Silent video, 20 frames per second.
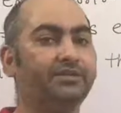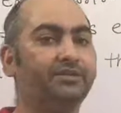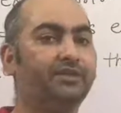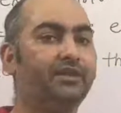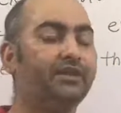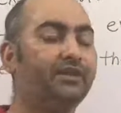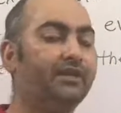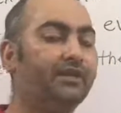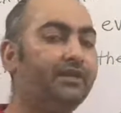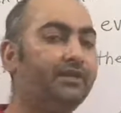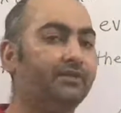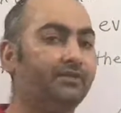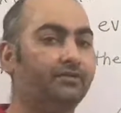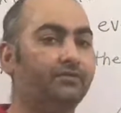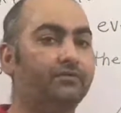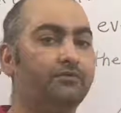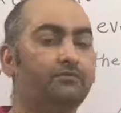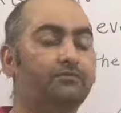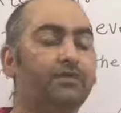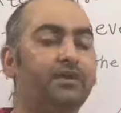Then
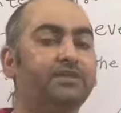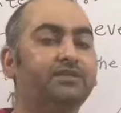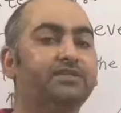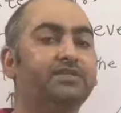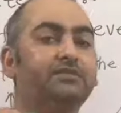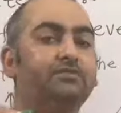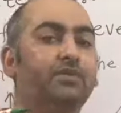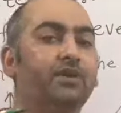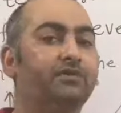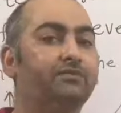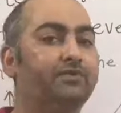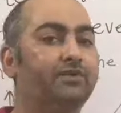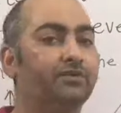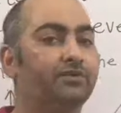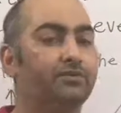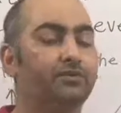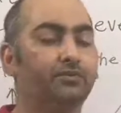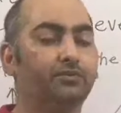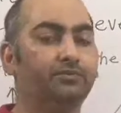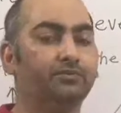in function, what we have
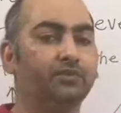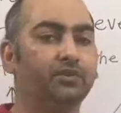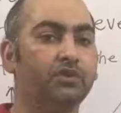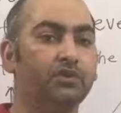to do?